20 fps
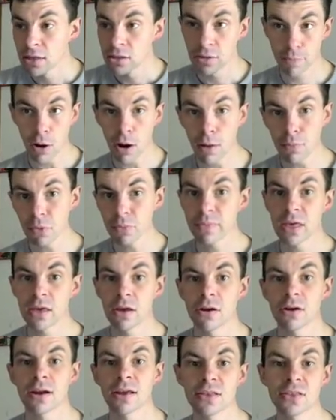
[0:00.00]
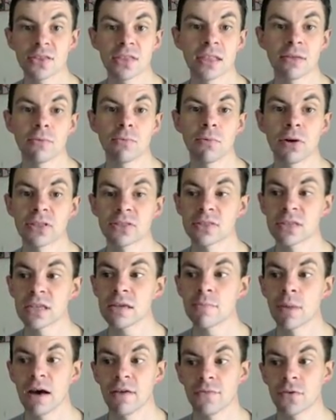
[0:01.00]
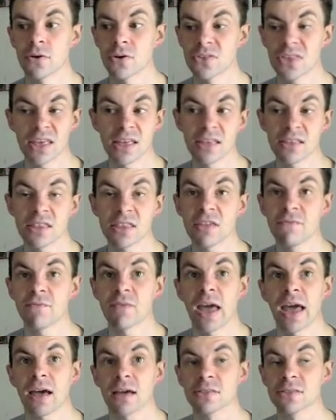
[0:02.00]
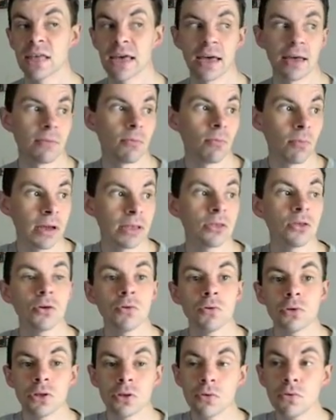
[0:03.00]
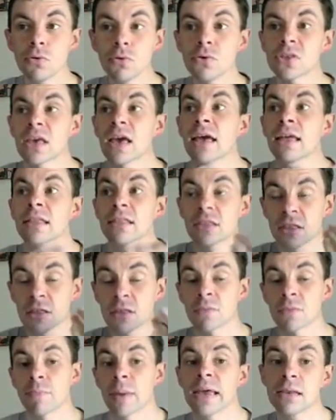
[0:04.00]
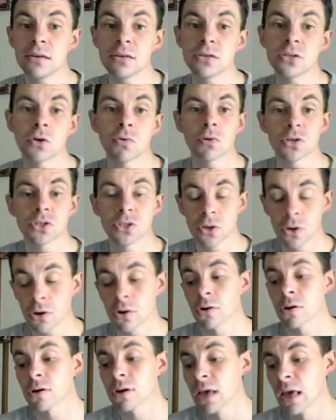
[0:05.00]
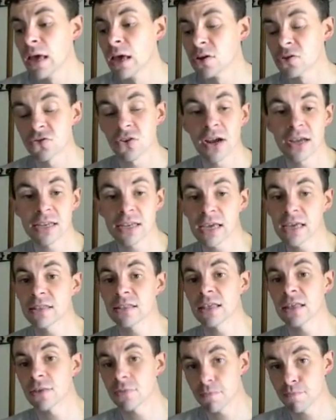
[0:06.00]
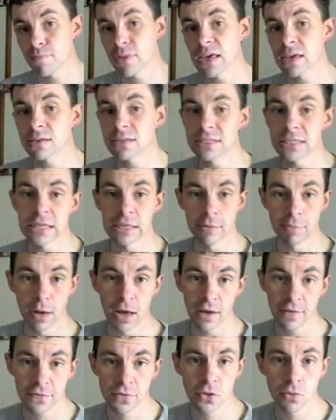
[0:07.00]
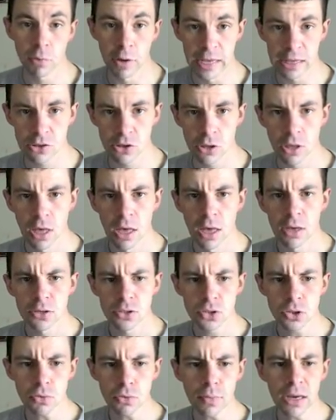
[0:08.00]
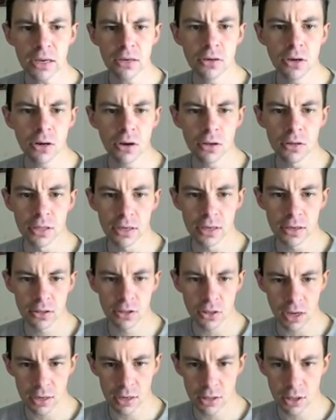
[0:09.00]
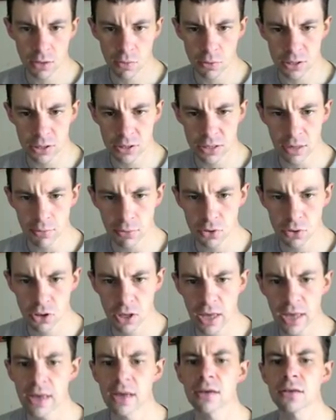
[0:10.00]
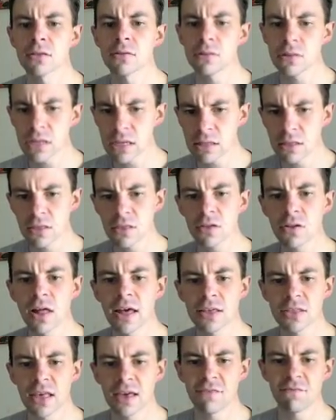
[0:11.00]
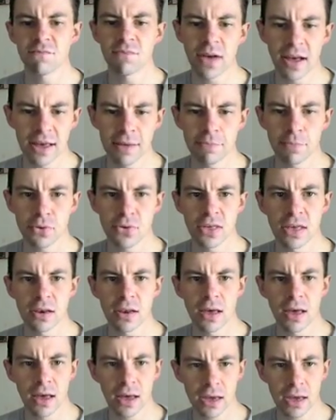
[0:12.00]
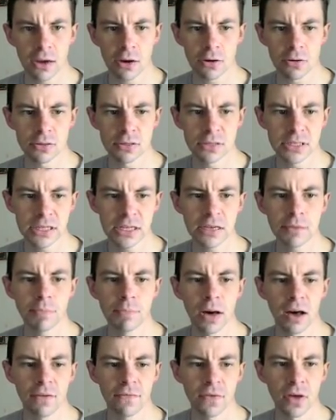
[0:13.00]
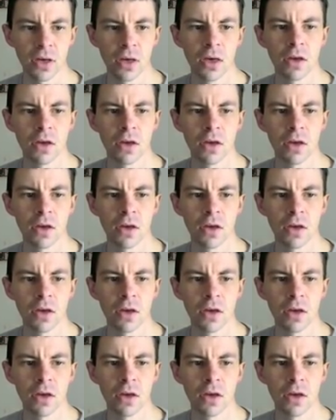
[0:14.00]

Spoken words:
The problem here is with debuffers is the fact that when you use and spend your turn trying to get these big debuffs, which to my knowledge, I just want to double check, Lid still has a 5% higher debuff